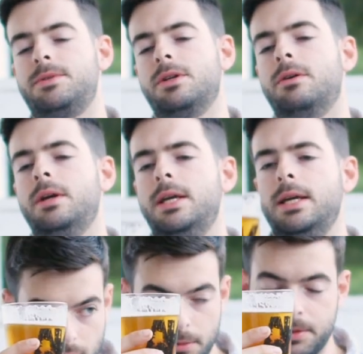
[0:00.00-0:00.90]
So
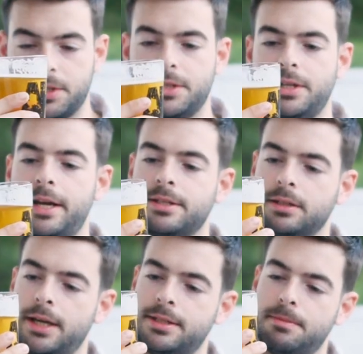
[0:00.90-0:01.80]
I'm just gonna say it's a
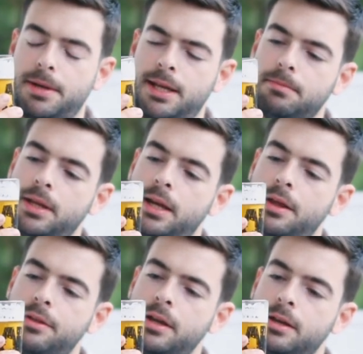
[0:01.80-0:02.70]
light to medium light, I
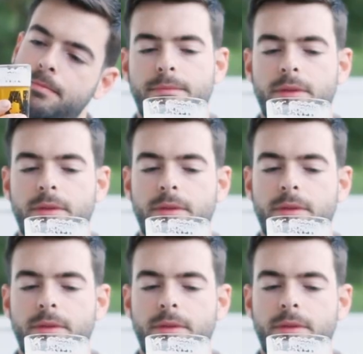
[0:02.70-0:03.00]
think. It,